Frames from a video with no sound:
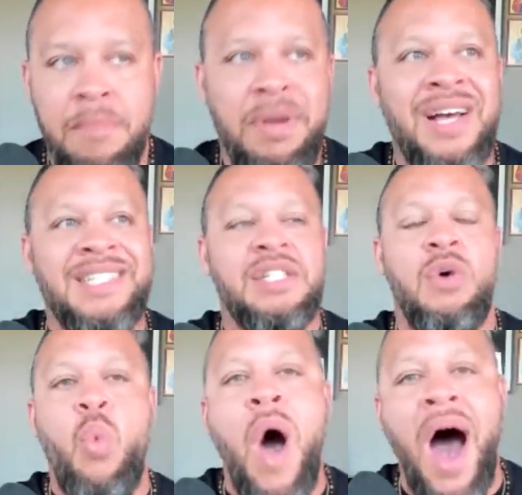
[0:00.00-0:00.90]
Because
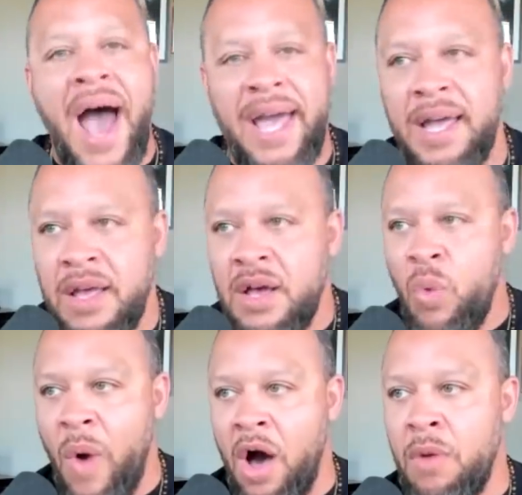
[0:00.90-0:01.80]
why?
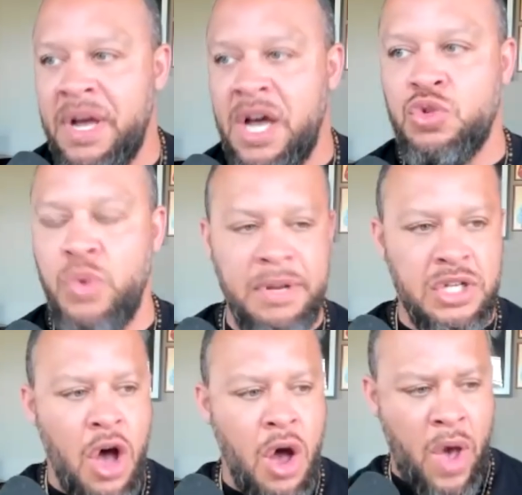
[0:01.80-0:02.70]
Well, because we've been
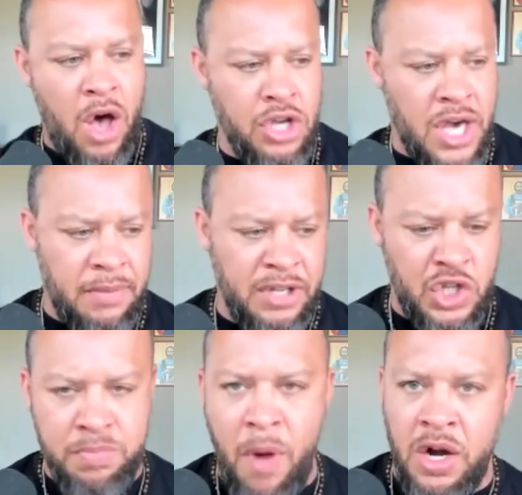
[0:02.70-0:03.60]
taught, well, you got to be
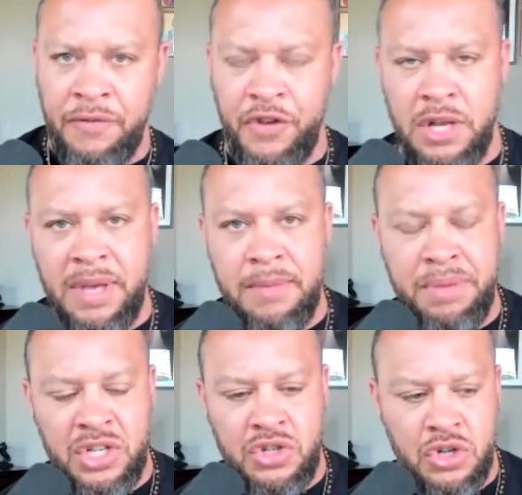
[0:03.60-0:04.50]
smart if you're going to be in
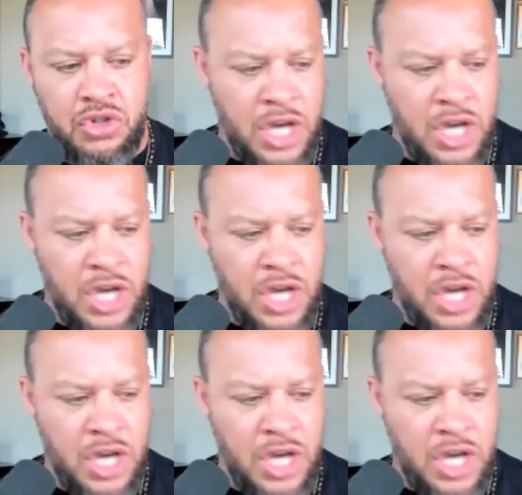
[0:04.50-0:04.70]
business.